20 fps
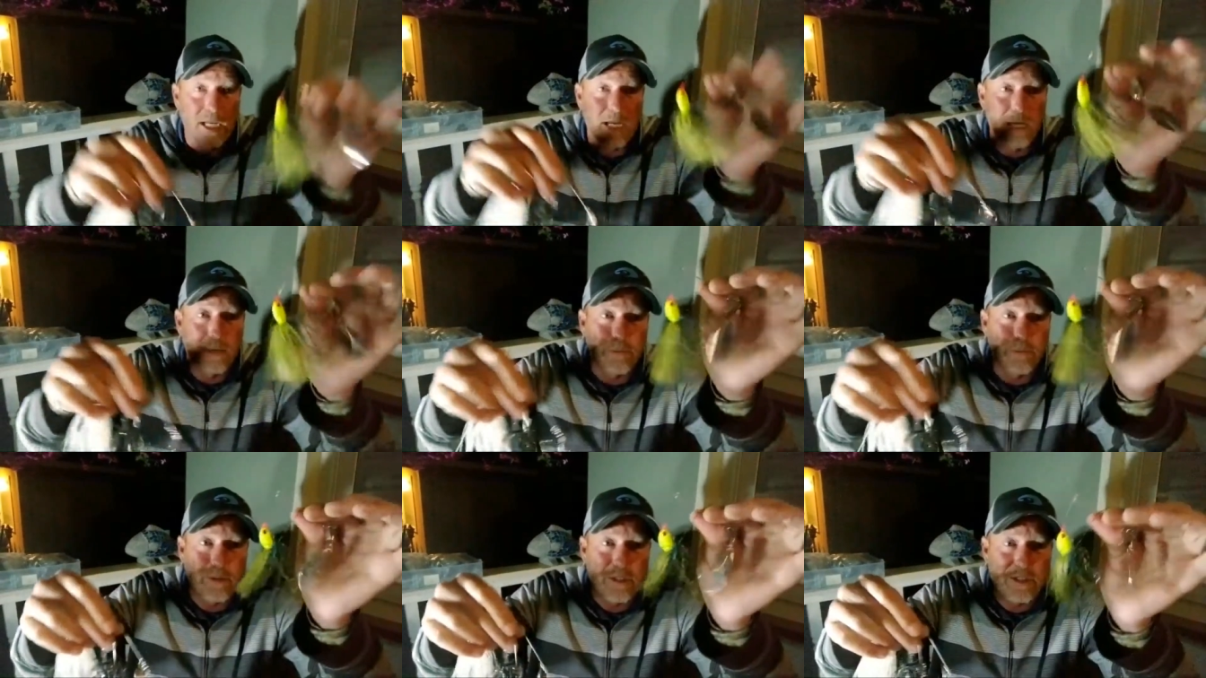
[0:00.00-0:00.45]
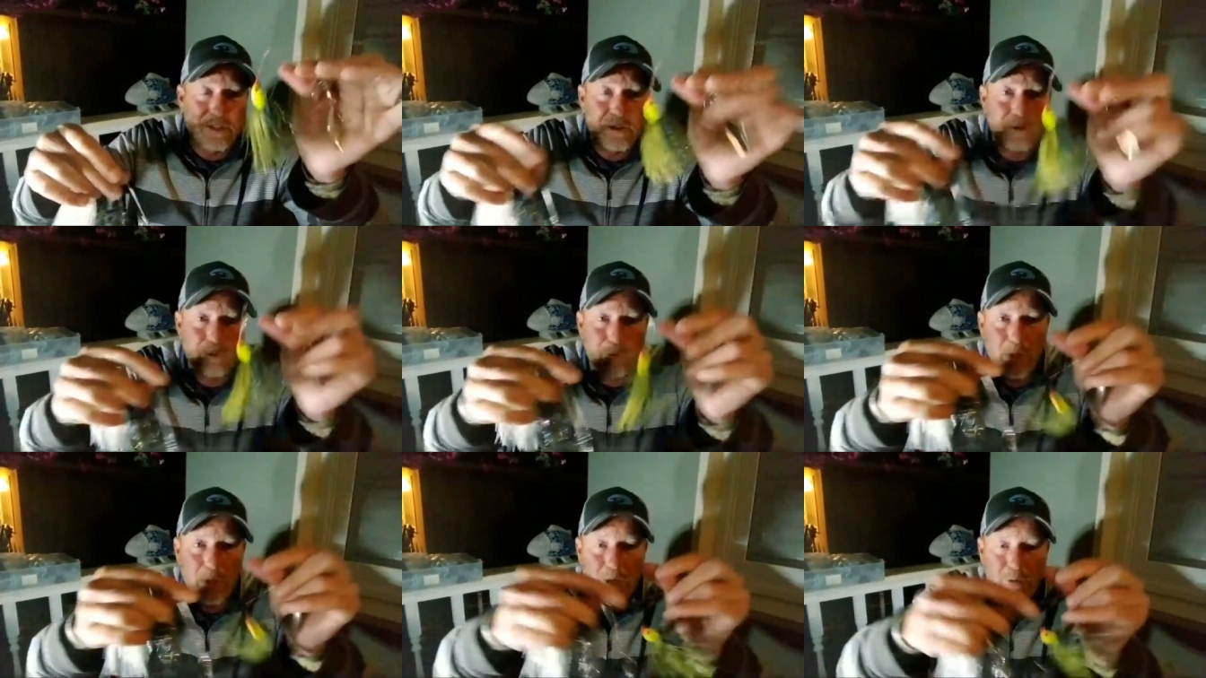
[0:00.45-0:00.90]
I mean, this
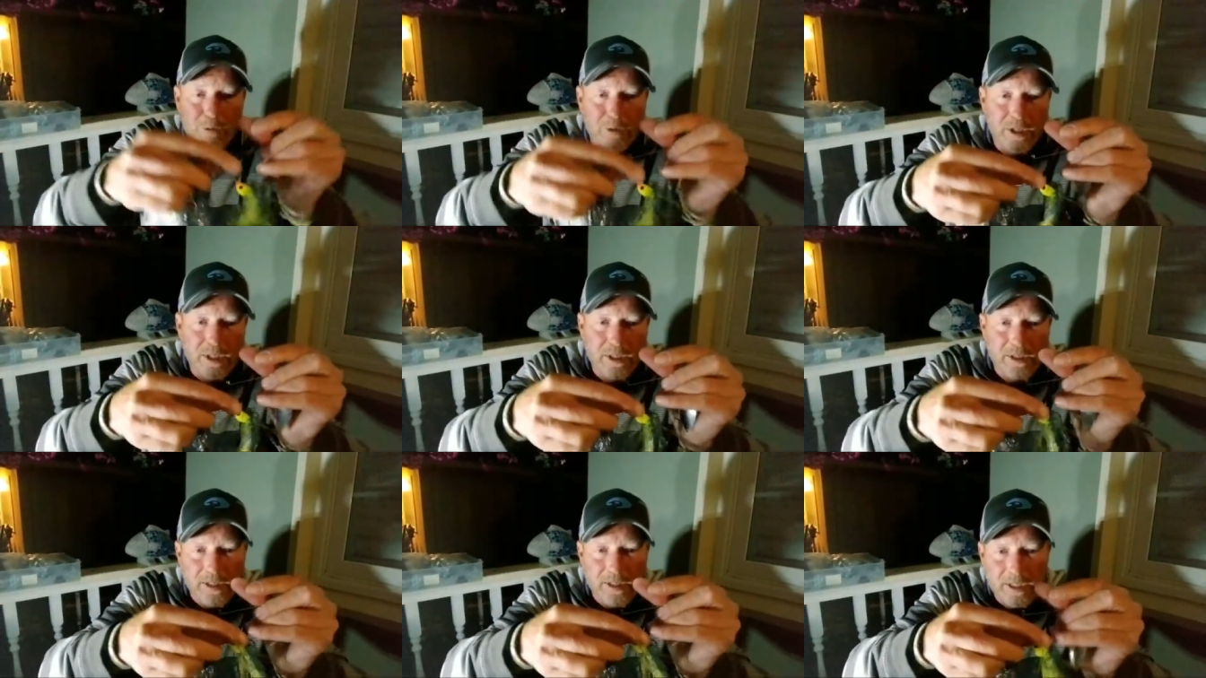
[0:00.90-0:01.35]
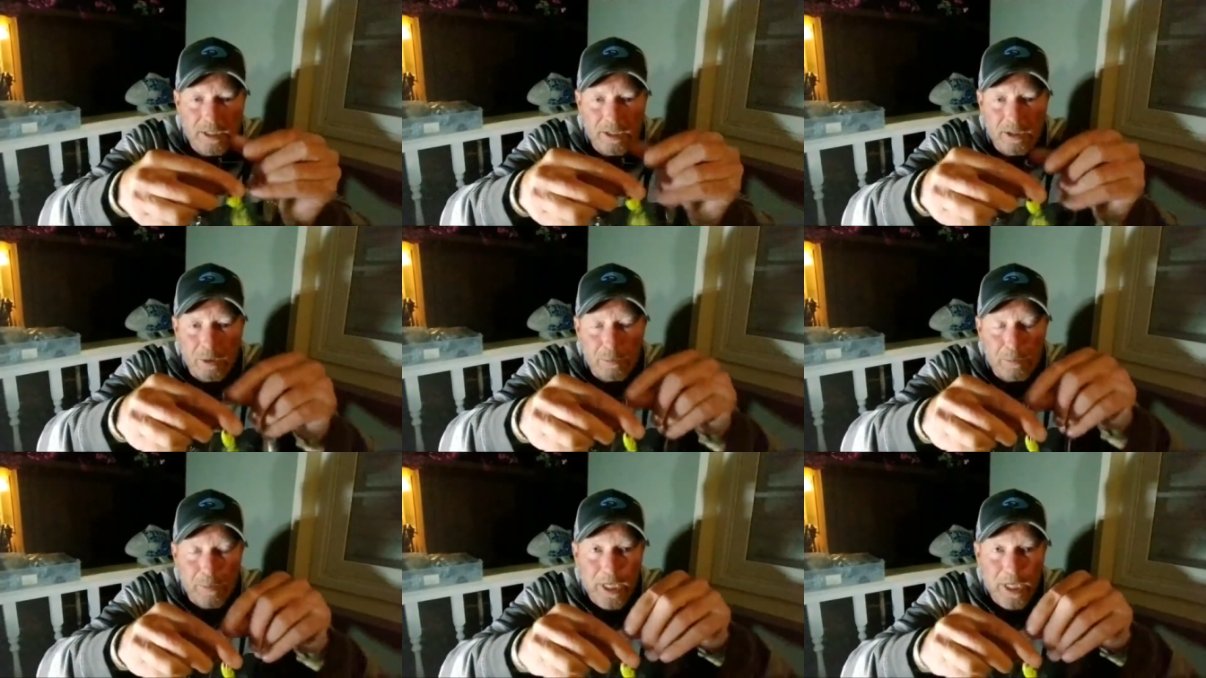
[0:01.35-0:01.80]
is what I would
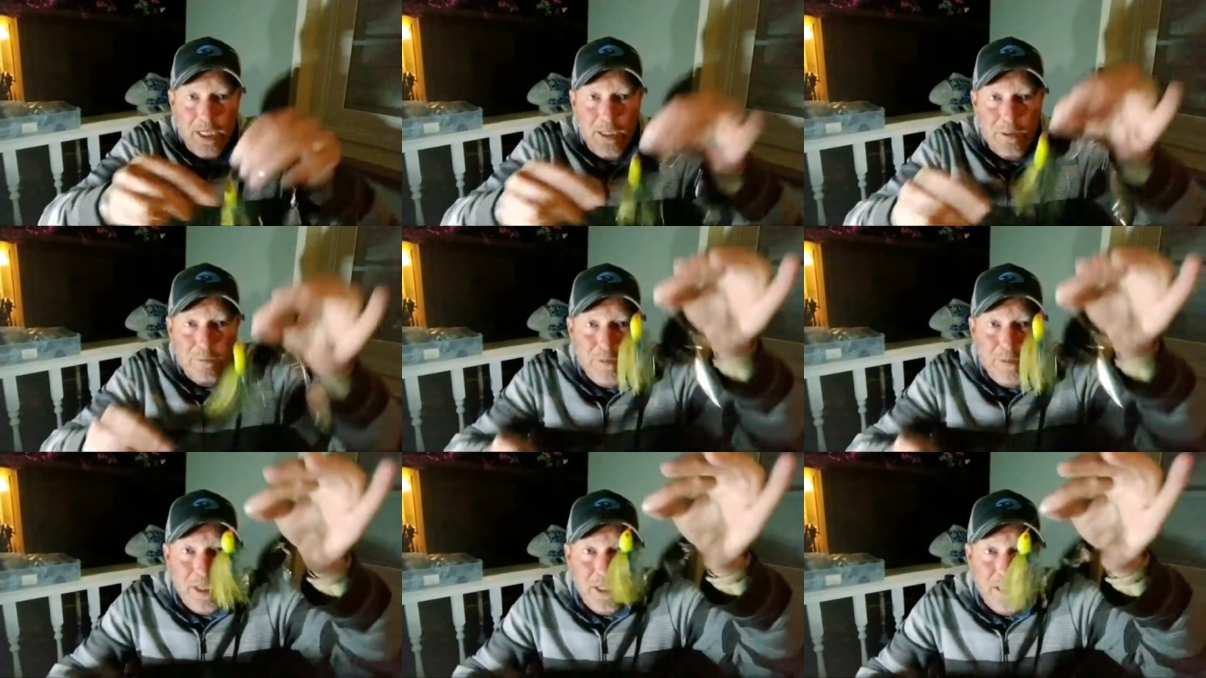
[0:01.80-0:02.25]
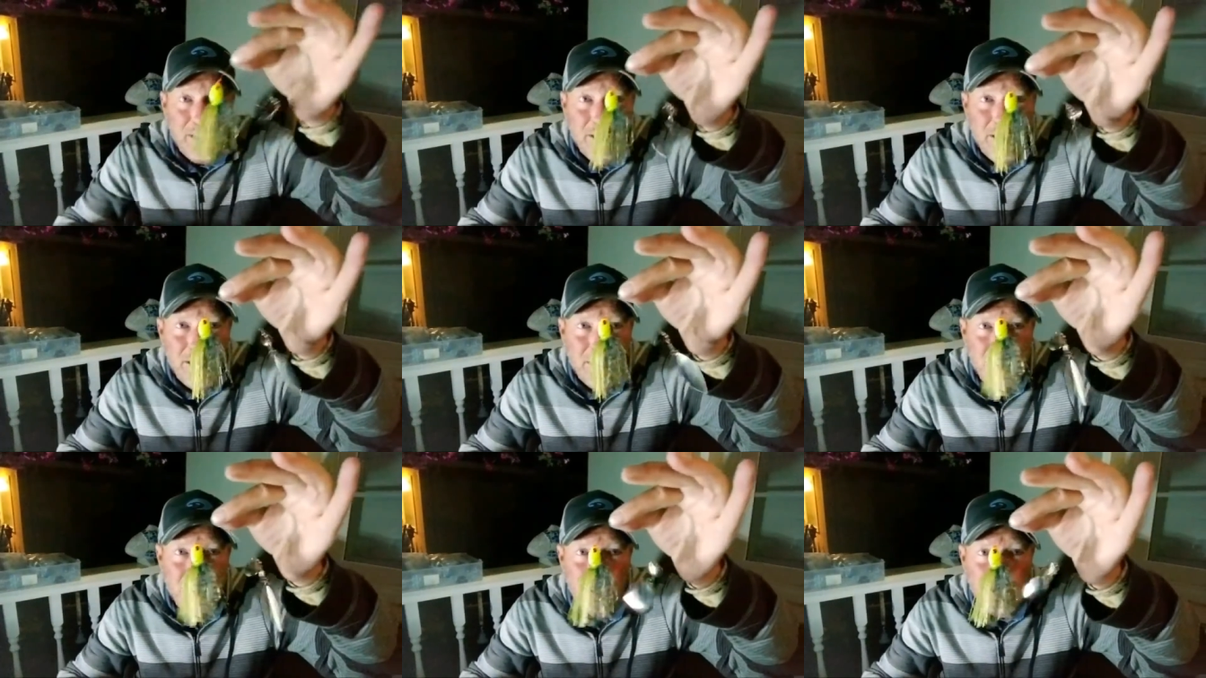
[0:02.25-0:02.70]
consider a medium color.